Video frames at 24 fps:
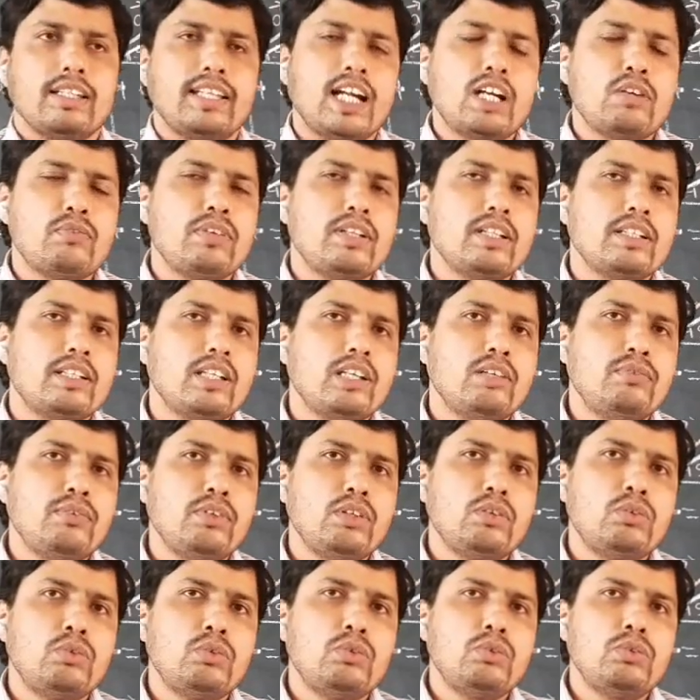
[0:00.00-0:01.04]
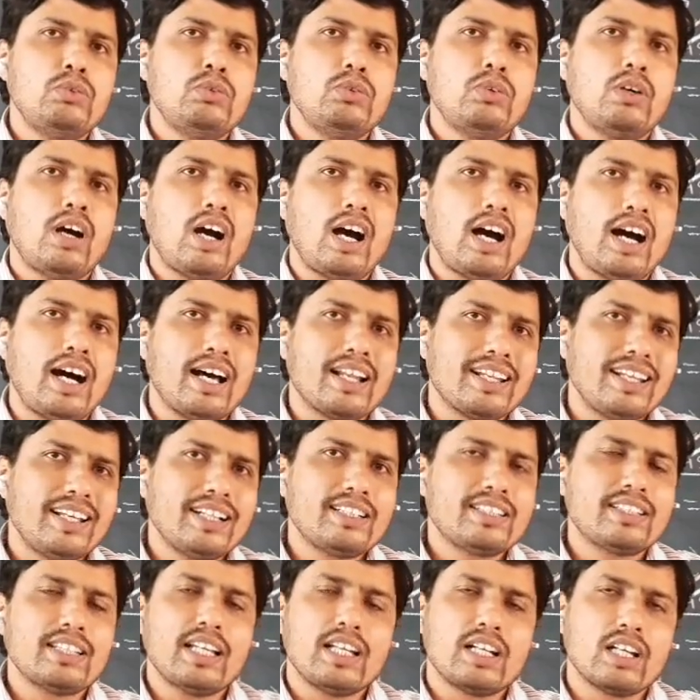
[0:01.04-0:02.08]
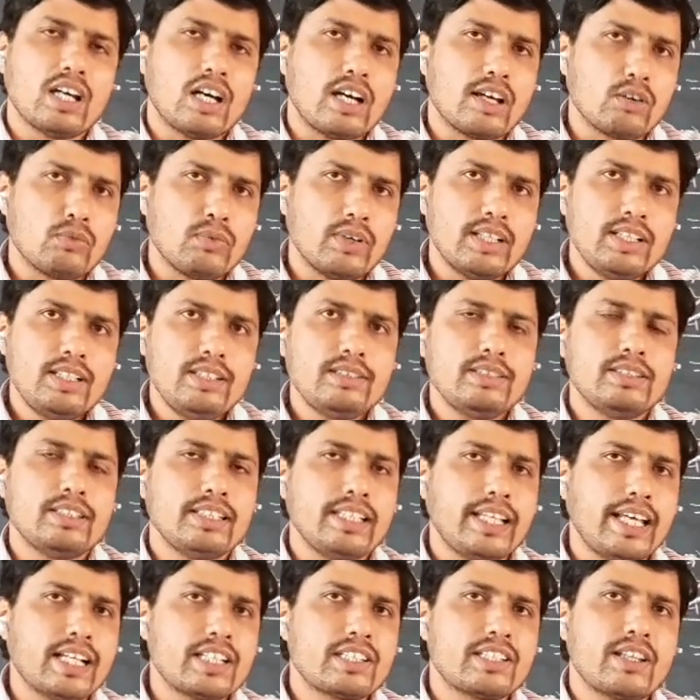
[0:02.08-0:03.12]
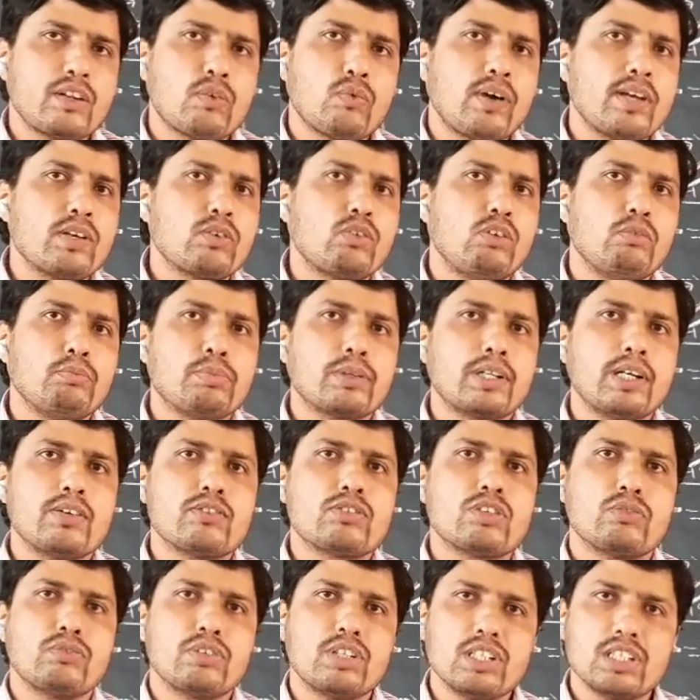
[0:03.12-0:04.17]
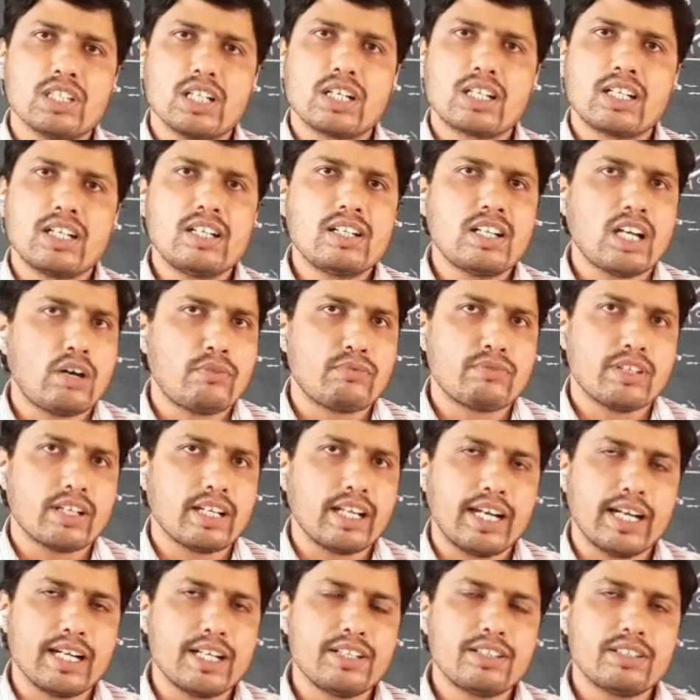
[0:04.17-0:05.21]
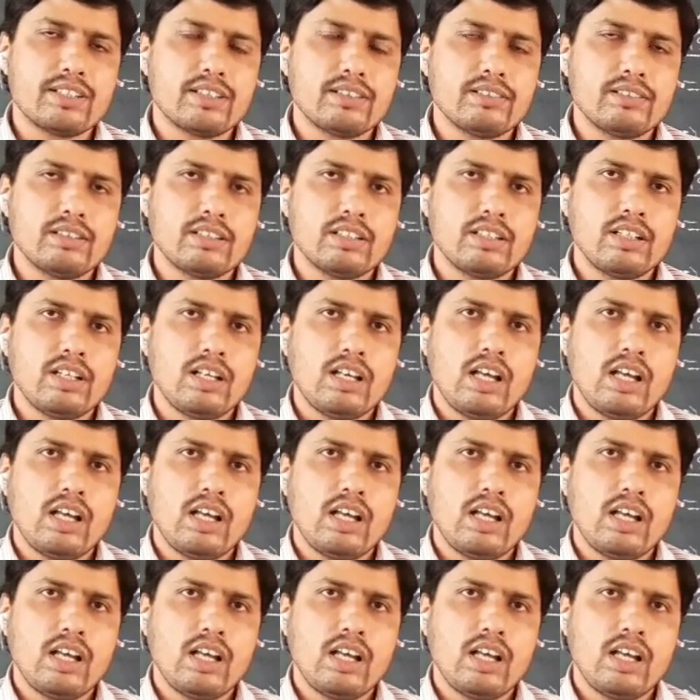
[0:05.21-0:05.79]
That will give you Rx and Ry, the x and y components of resultant after addition.